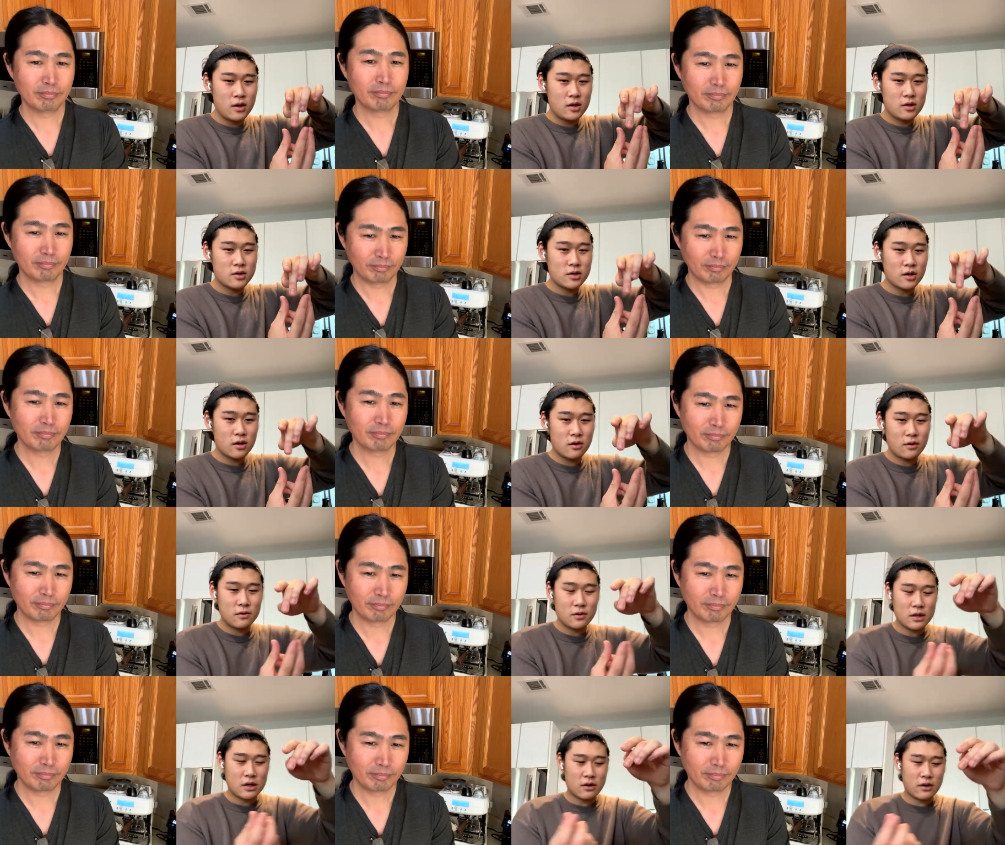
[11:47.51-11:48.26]

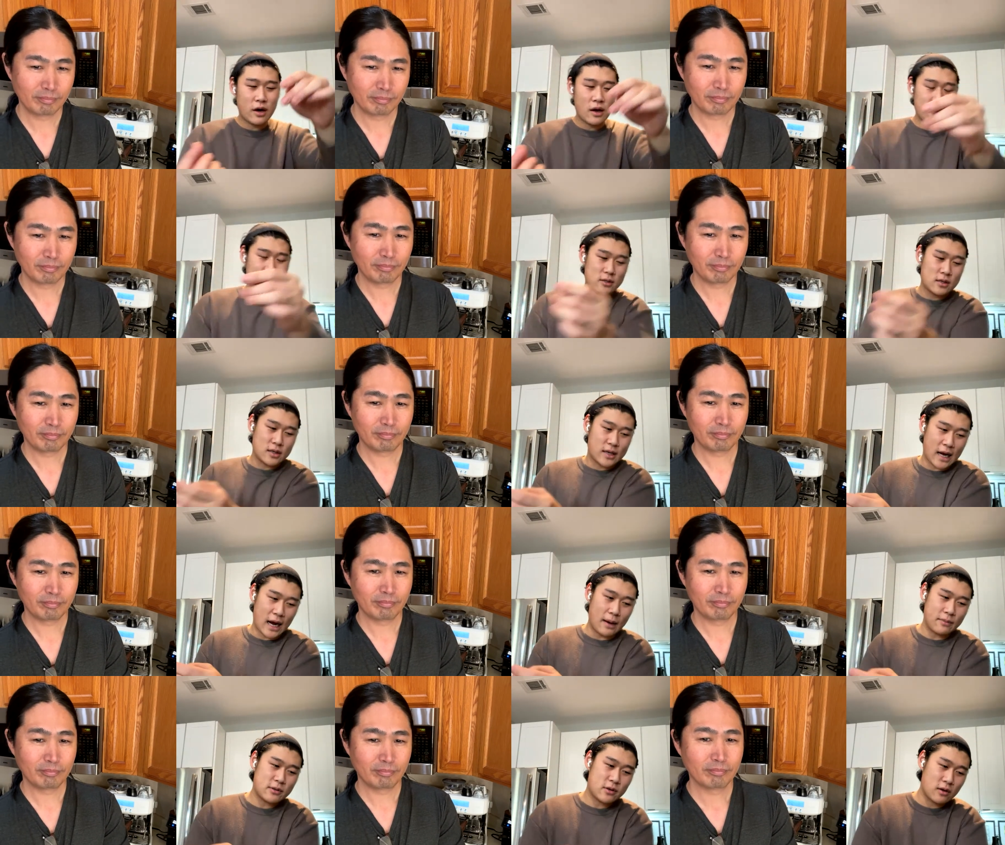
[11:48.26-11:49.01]
Speaker 1: so you're able to
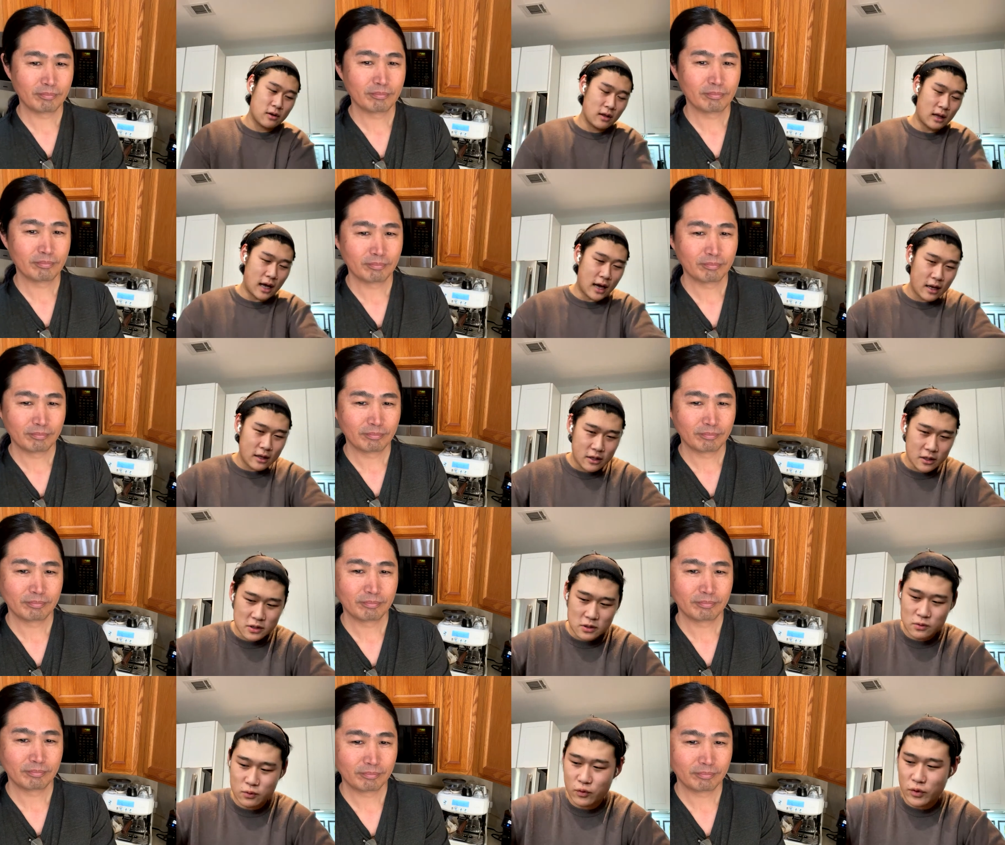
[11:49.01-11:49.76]
capture a lot of
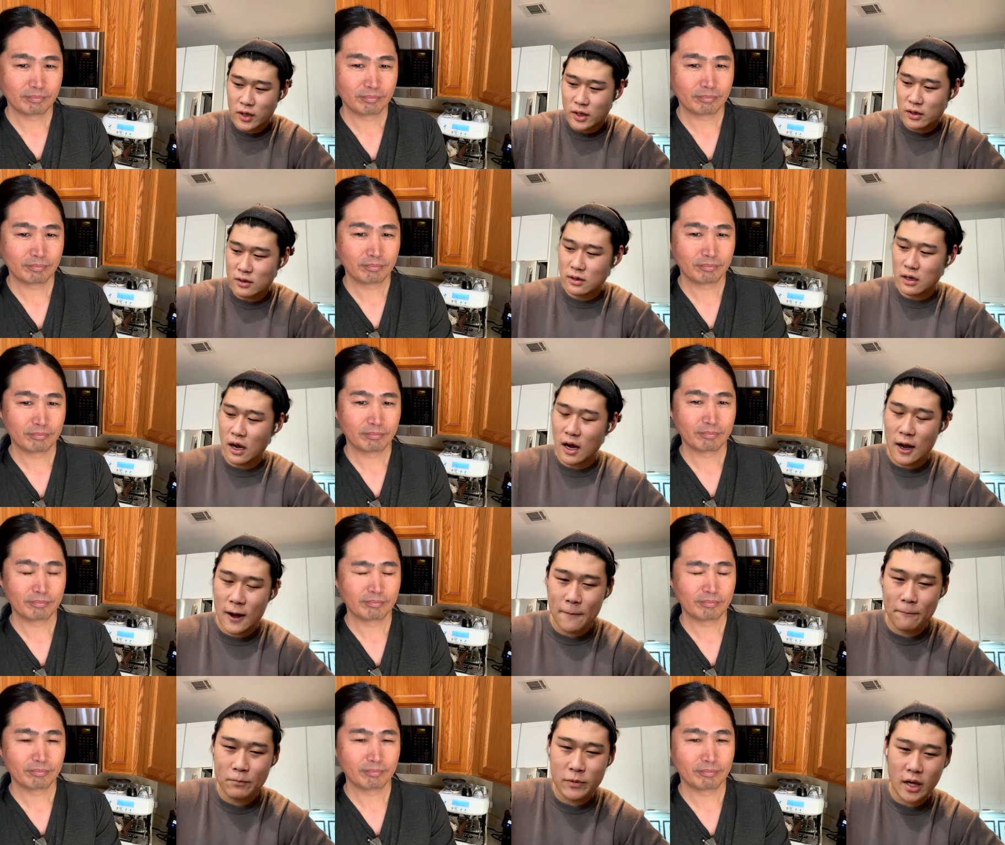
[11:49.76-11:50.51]
the sweet
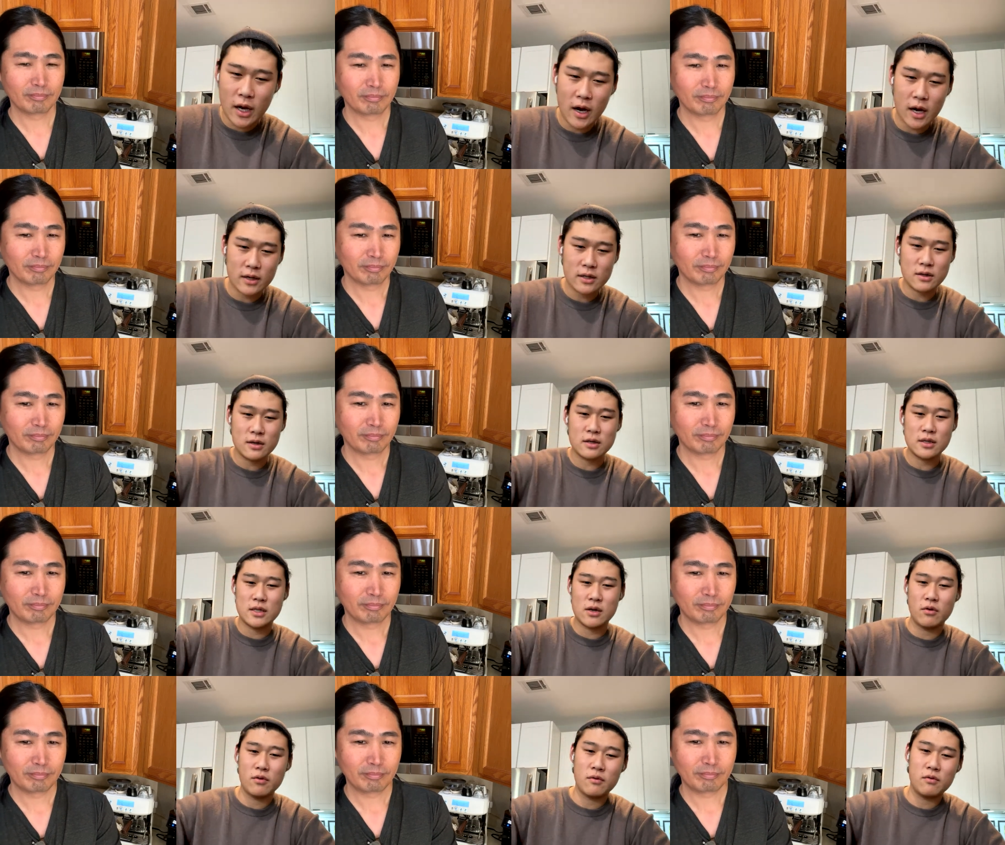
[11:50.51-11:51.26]
um,
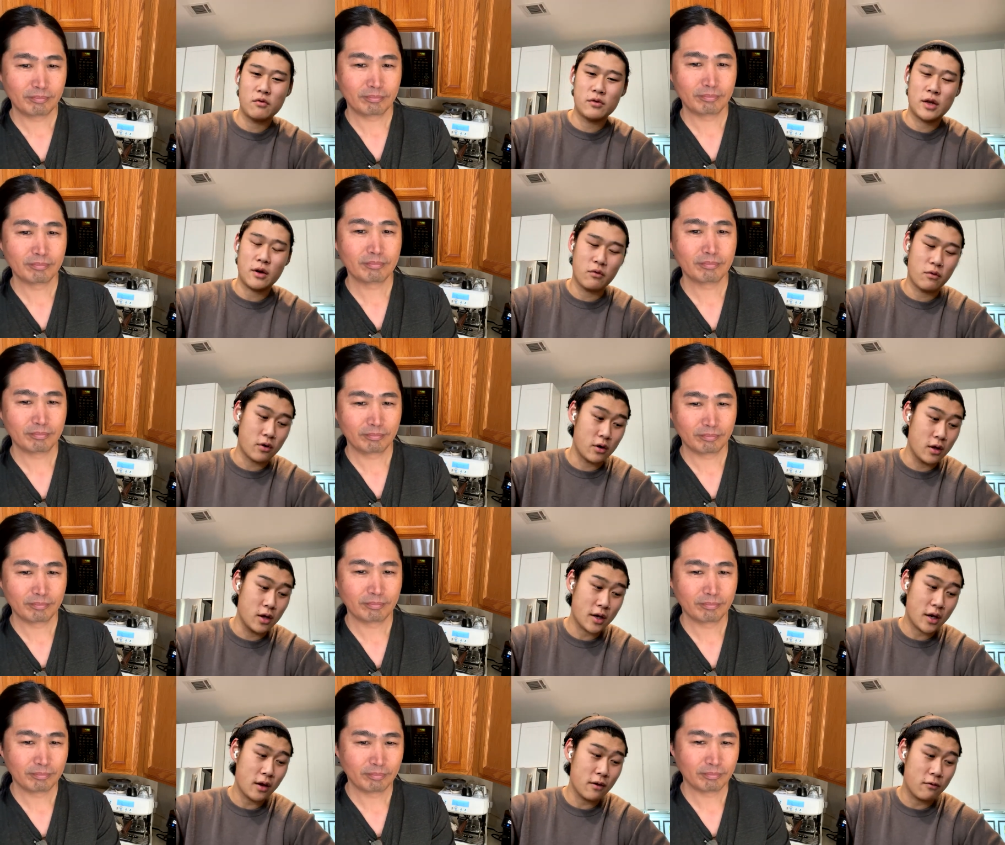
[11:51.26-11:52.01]
characters that, that we're
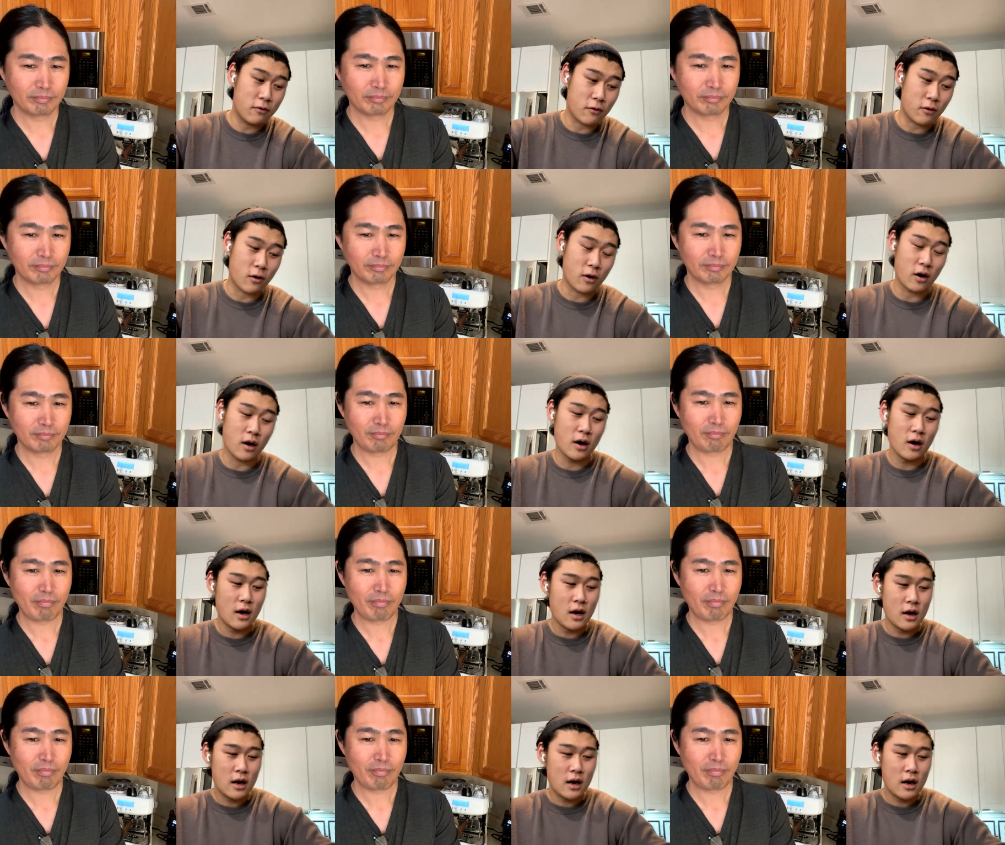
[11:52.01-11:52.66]
looking for